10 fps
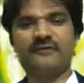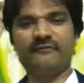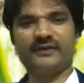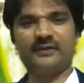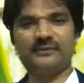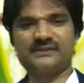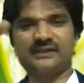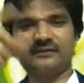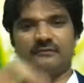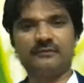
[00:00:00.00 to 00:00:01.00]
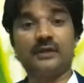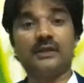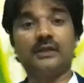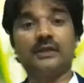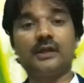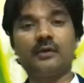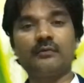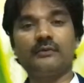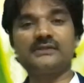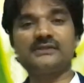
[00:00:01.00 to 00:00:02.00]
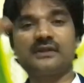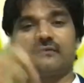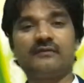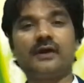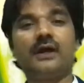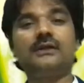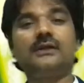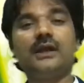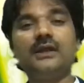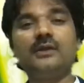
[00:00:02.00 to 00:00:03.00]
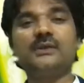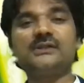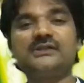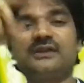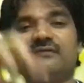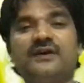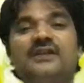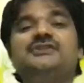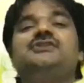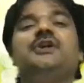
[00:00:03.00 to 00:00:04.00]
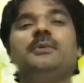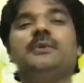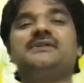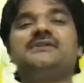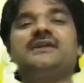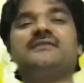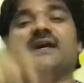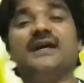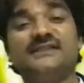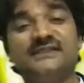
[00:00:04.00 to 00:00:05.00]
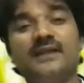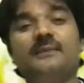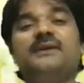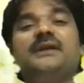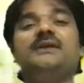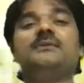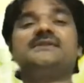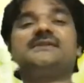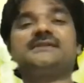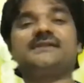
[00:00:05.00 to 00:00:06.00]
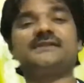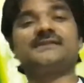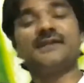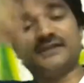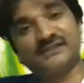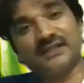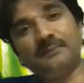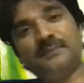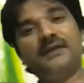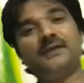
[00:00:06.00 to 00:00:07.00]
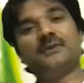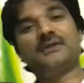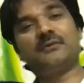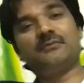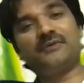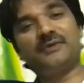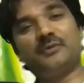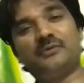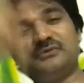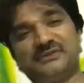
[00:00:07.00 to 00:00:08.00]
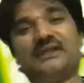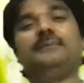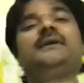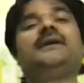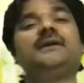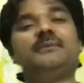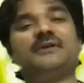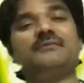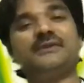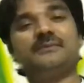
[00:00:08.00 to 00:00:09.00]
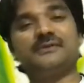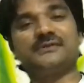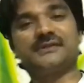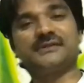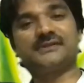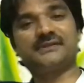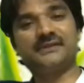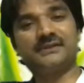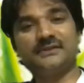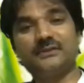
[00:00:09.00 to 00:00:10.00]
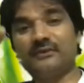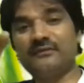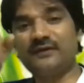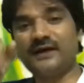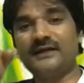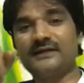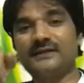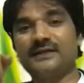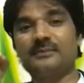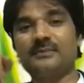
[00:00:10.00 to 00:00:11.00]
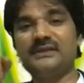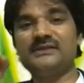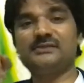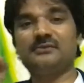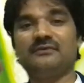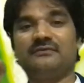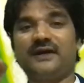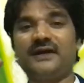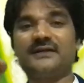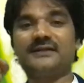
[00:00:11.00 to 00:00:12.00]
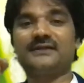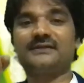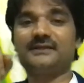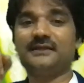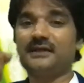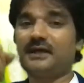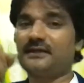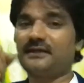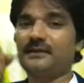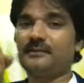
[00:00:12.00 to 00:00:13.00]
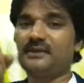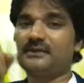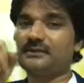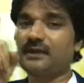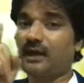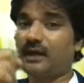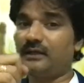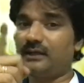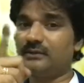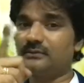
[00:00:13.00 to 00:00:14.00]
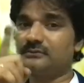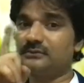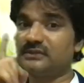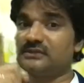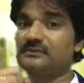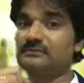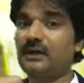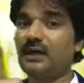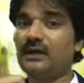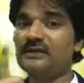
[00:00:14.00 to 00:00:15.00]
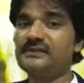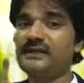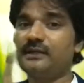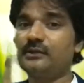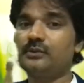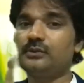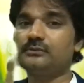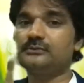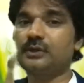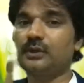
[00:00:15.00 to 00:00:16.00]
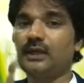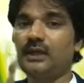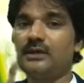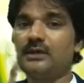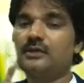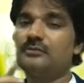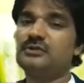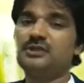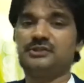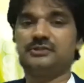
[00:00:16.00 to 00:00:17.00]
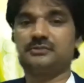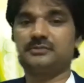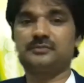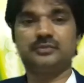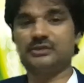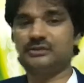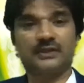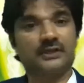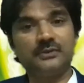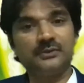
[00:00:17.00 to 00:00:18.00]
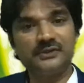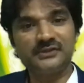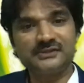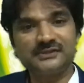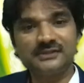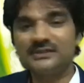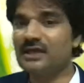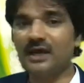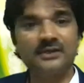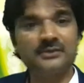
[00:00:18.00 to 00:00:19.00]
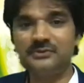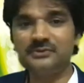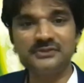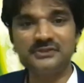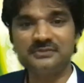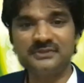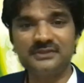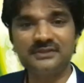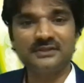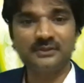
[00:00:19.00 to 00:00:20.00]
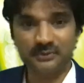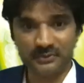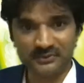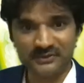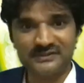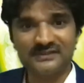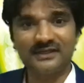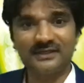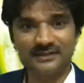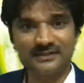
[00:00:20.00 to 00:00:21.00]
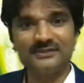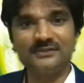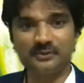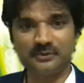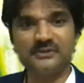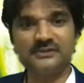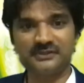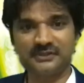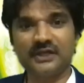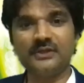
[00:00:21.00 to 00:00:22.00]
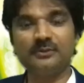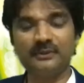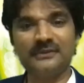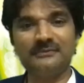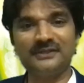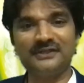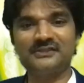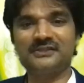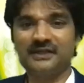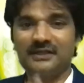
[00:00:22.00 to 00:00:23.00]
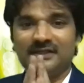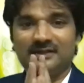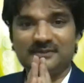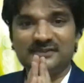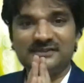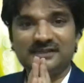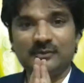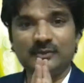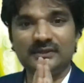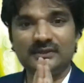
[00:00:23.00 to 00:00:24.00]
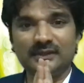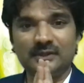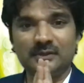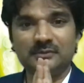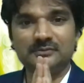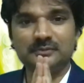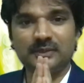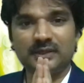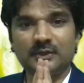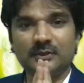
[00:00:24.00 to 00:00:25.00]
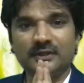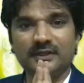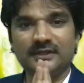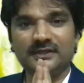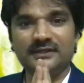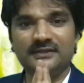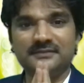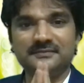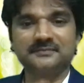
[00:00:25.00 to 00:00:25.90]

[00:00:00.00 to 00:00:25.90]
Win yourself. Love yourself. Attain yourself. Achieve yourself. Celebrate your success. Celebrate your every move. Celebrate your every process. You will find that peace. You will find that attainment. I tell you, this is my saying to you. Okay? Please. Please. Can you do this? Can you do this thing? You do this. You do this. Thank you very much. Namaste with love. Pandurang Hari.